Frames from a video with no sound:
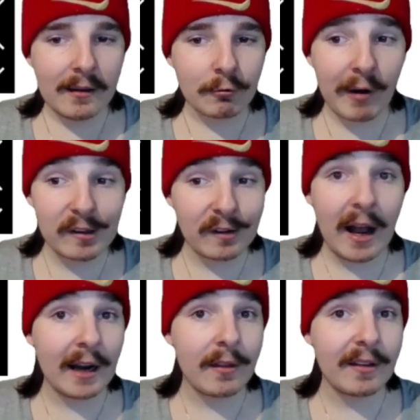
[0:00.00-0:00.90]

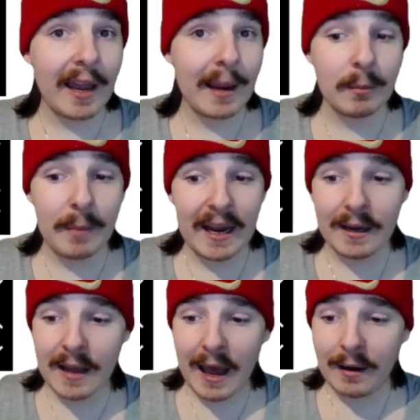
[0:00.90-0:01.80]
Rajasthan are the team to
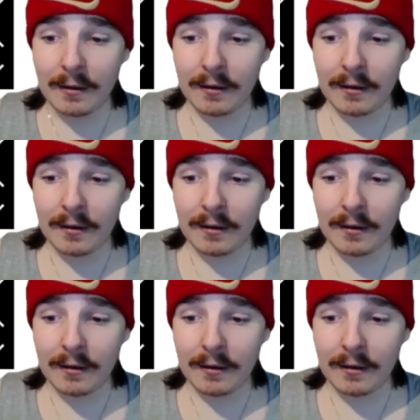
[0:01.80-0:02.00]
beat and